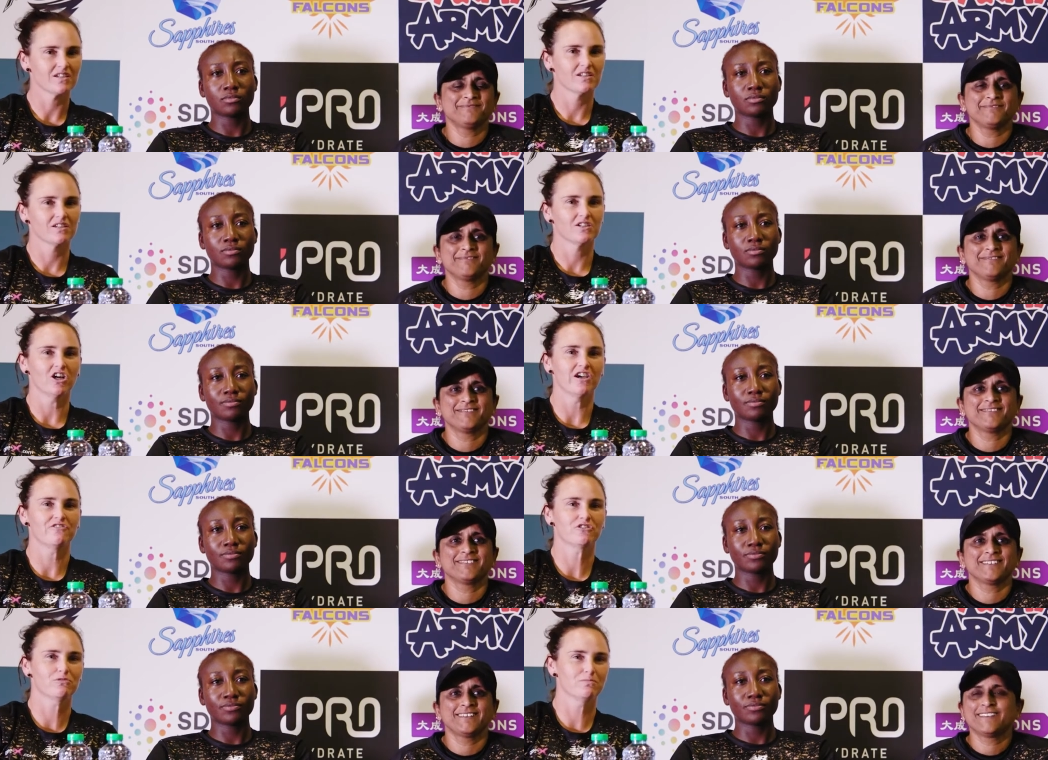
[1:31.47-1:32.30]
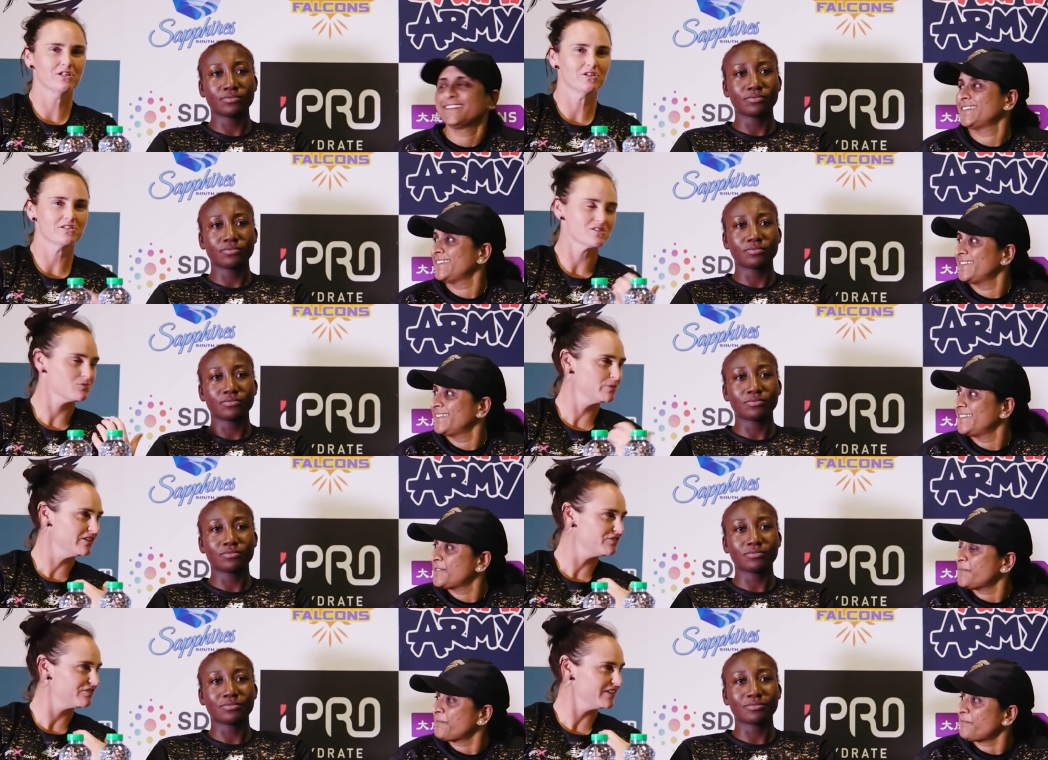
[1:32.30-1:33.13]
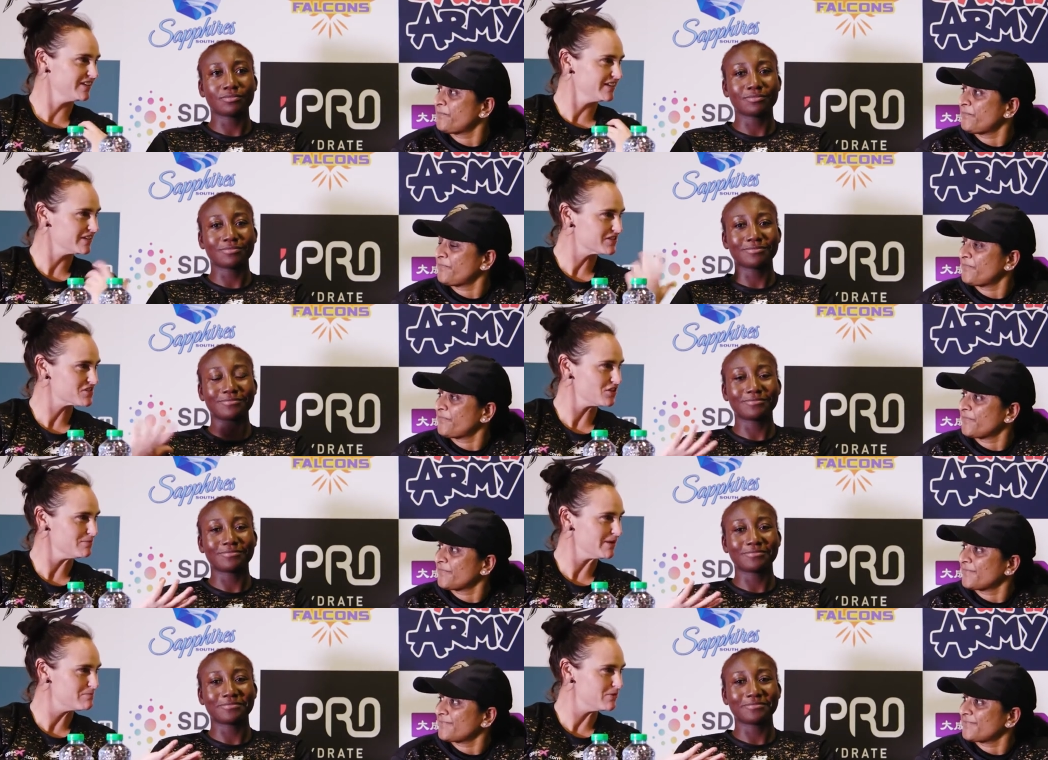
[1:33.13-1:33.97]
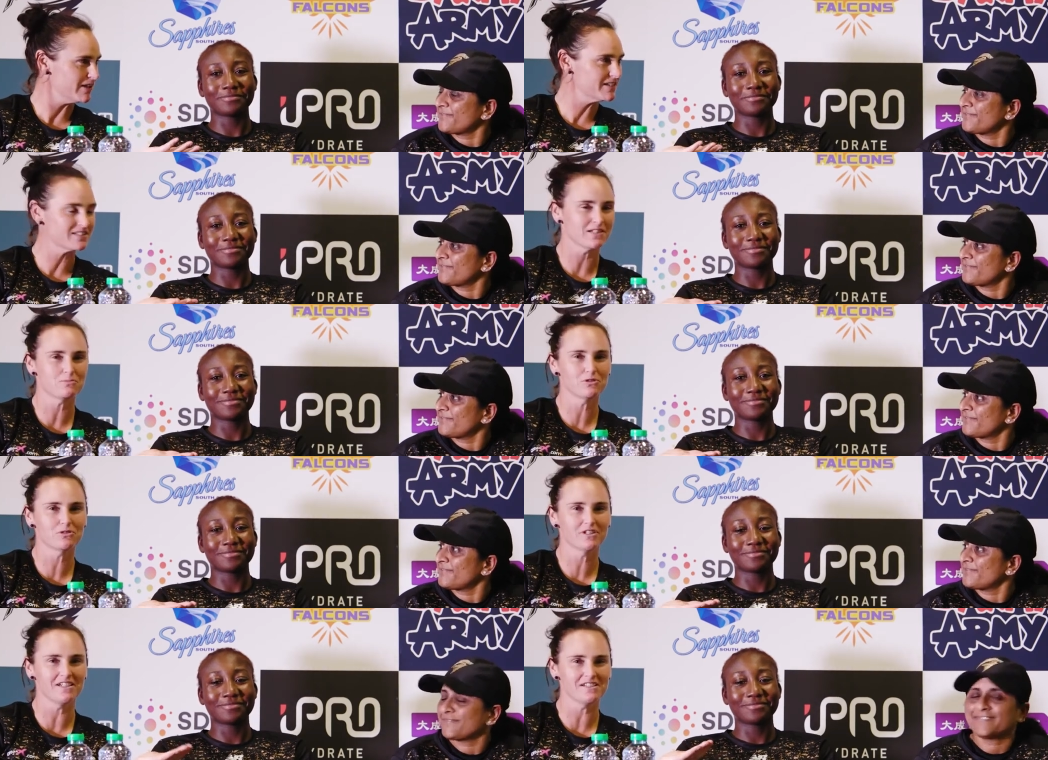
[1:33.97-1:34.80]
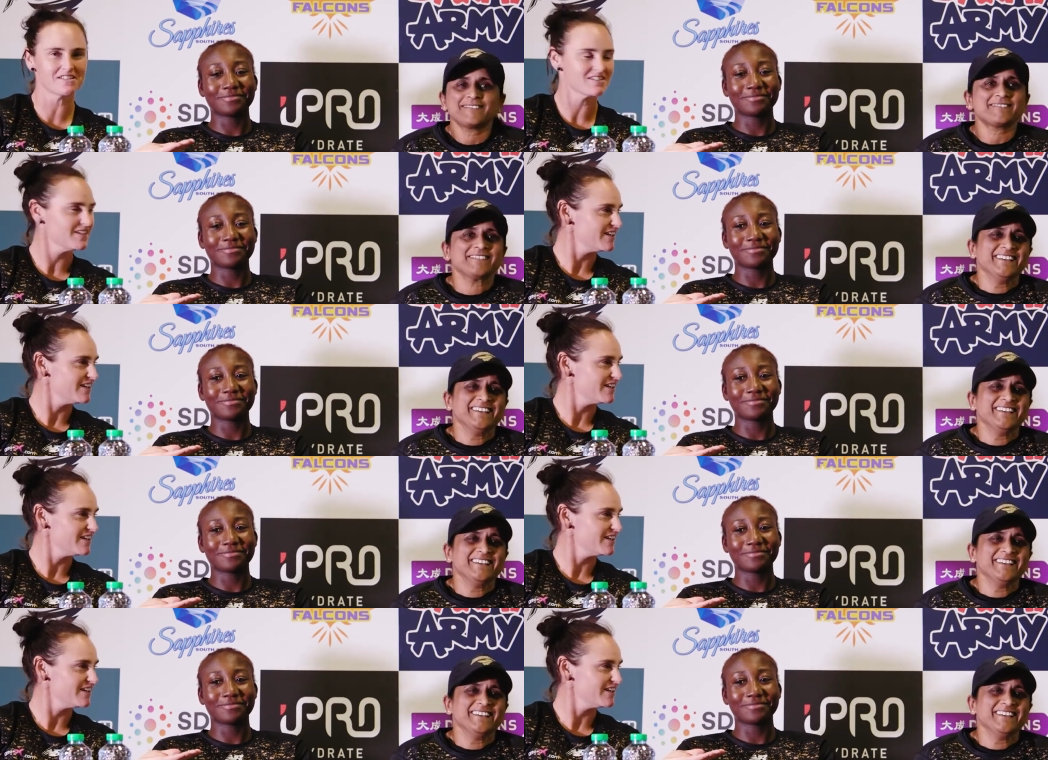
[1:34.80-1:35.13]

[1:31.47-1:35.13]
Speaker 1: I have to admit, it's a weird feeling because I made my debut against